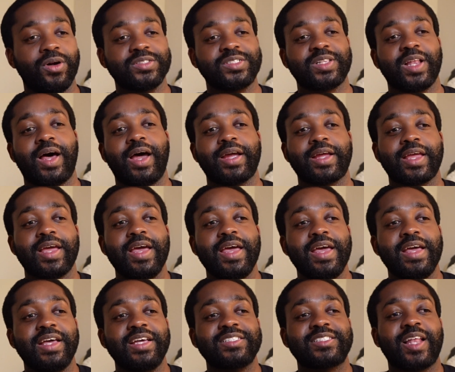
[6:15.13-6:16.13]
It's like
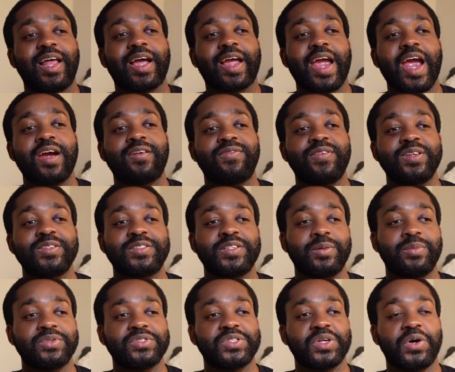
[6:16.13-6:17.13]
after this
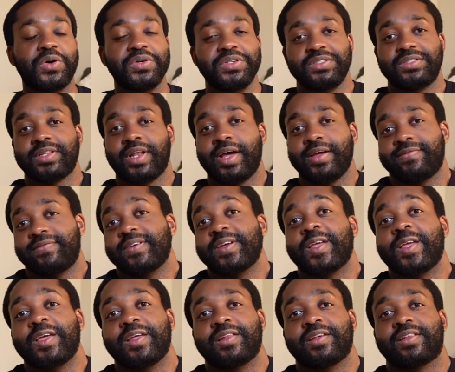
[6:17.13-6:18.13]
episode, he's like,
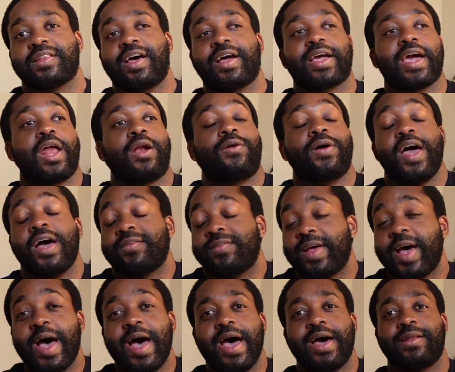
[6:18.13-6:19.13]
forget it. Like, I don't have
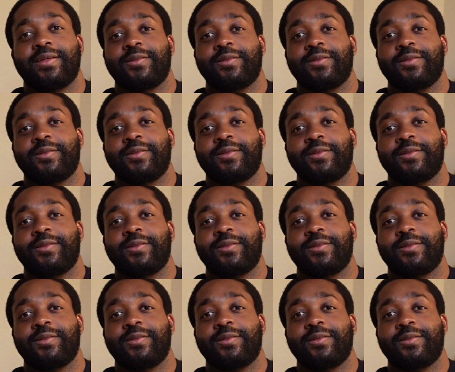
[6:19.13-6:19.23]
to hide